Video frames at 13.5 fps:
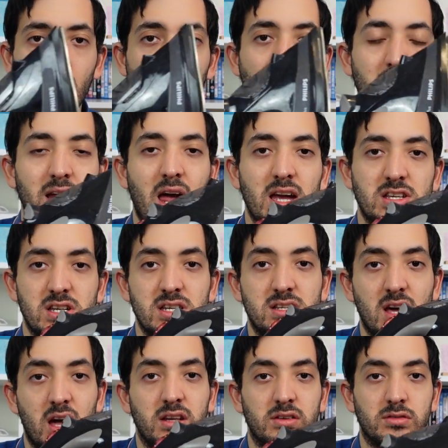I can actually
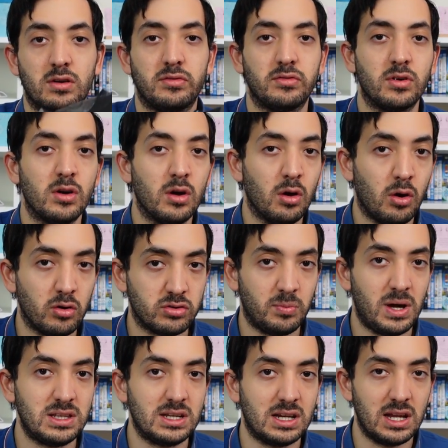turn this off
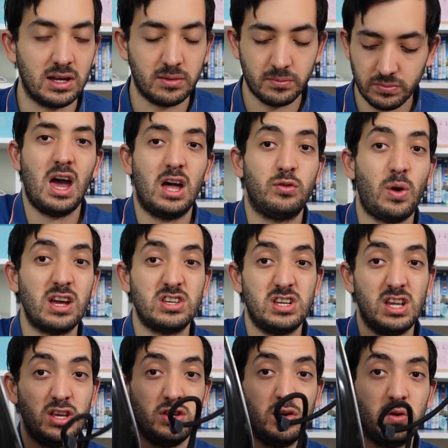automatically. To
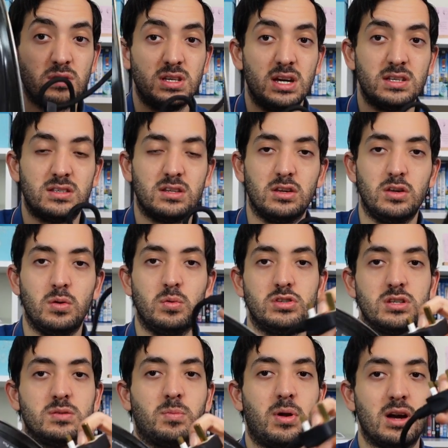actually use this, you would
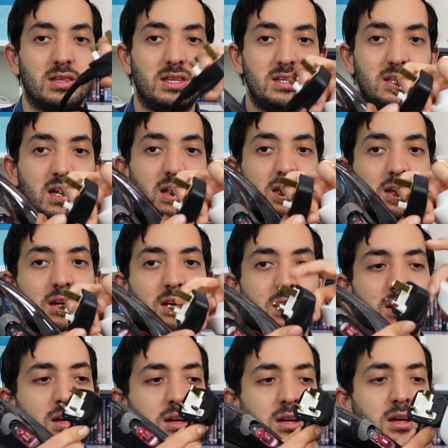just plug this in
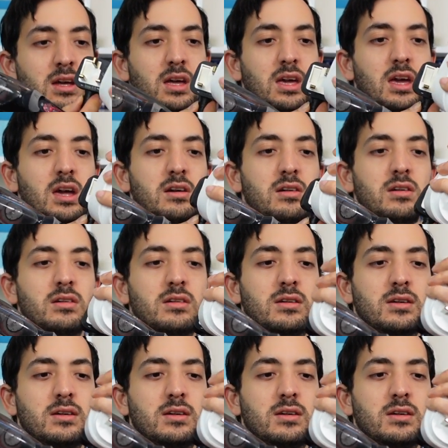here